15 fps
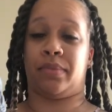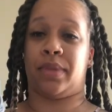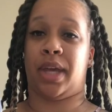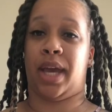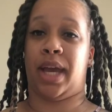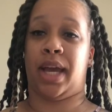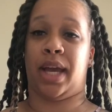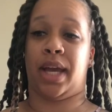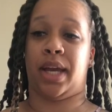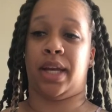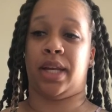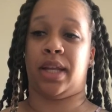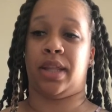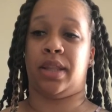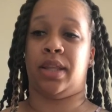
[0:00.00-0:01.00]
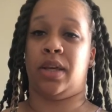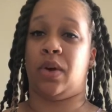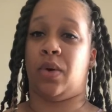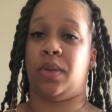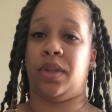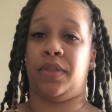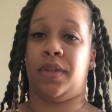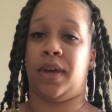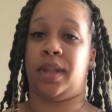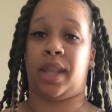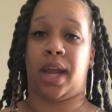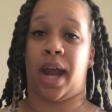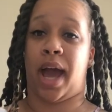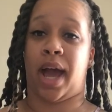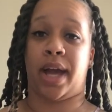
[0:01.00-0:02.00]
And the only thing
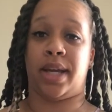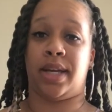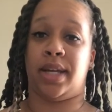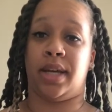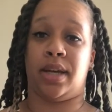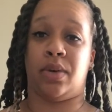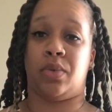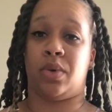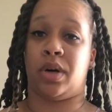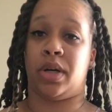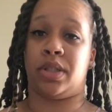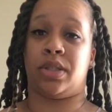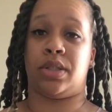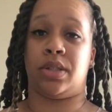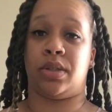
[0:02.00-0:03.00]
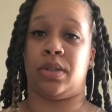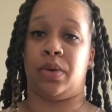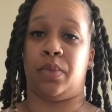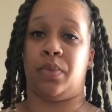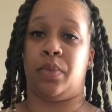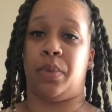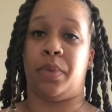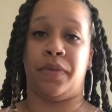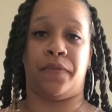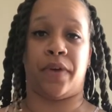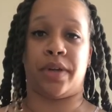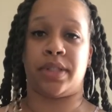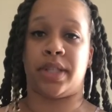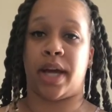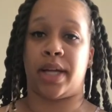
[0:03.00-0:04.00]
that I did was, when we
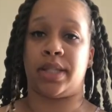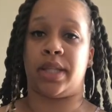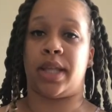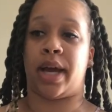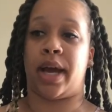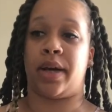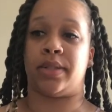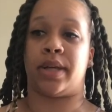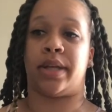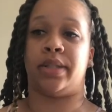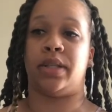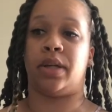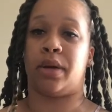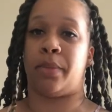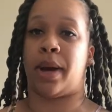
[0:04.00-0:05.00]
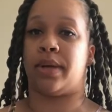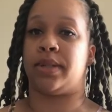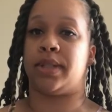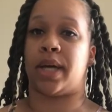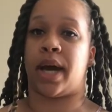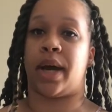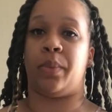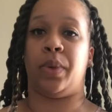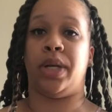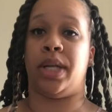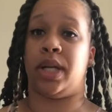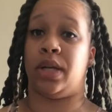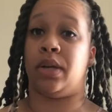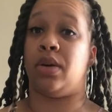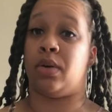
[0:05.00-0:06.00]
first got to the house, I took him outside. We
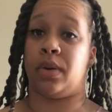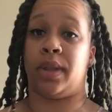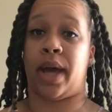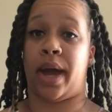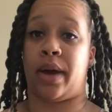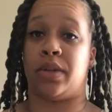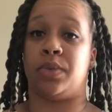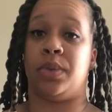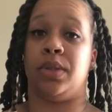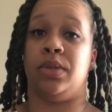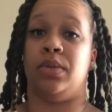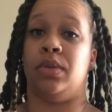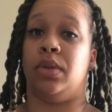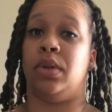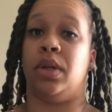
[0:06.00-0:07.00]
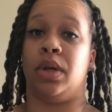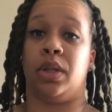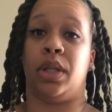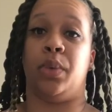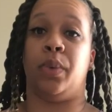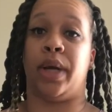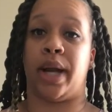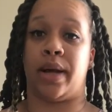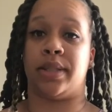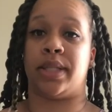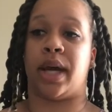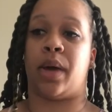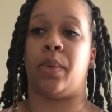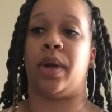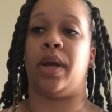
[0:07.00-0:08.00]
didn't go in the house. We literally went
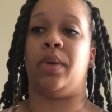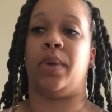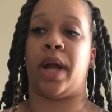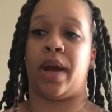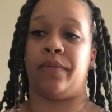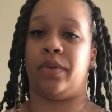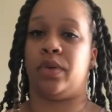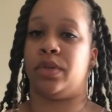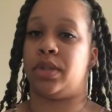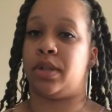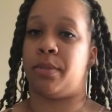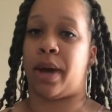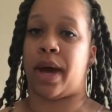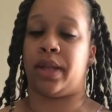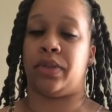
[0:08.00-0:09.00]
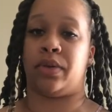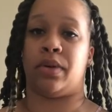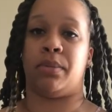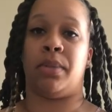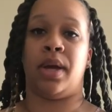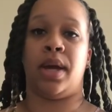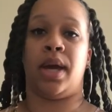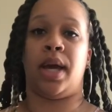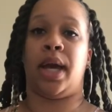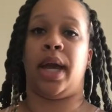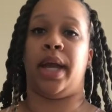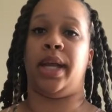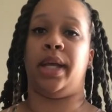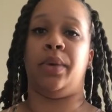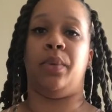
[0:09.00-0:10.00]
outside where he would have to go to the bathroom,
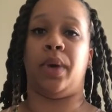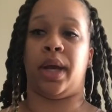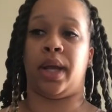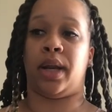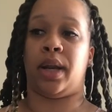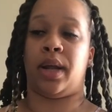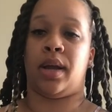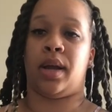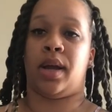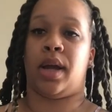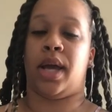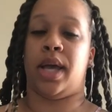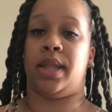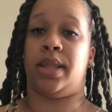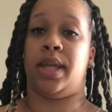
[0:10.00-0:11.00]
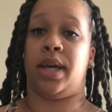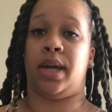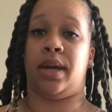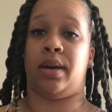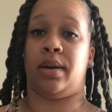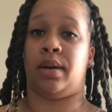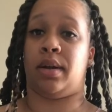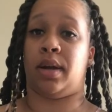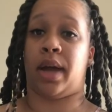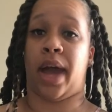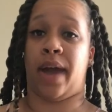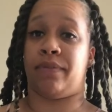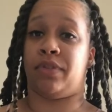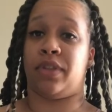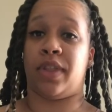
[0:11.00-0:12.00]
and he went. And then
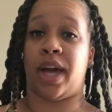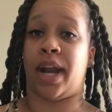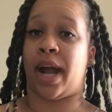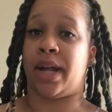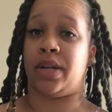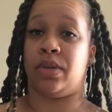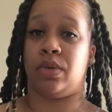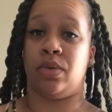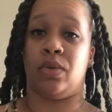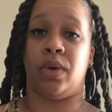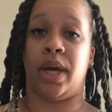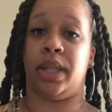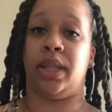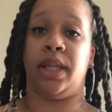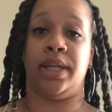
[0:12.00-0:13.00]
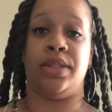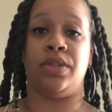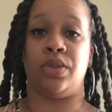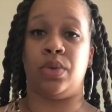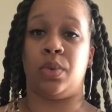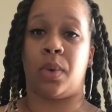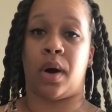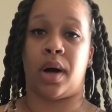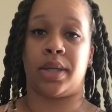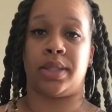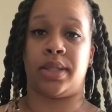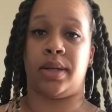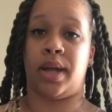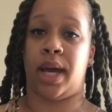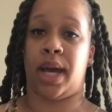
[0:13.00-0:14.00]
after that, I do at least 2 walks
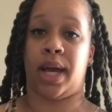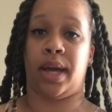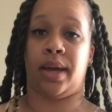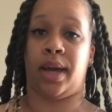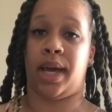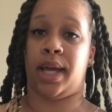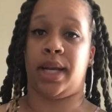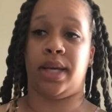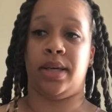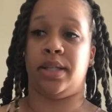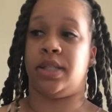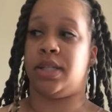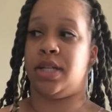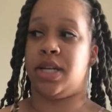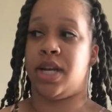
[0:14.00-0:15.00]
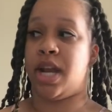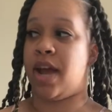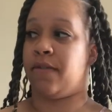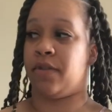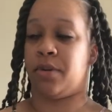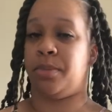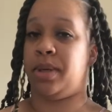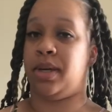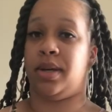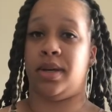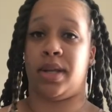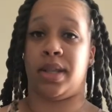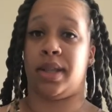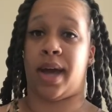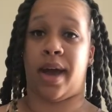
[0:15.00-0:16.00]
a day, and he's never
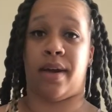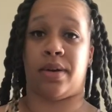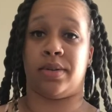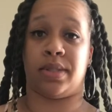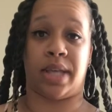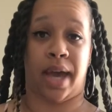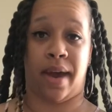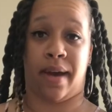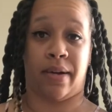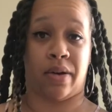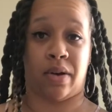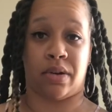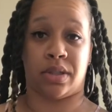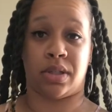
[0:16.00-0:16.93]
peed in the house at all.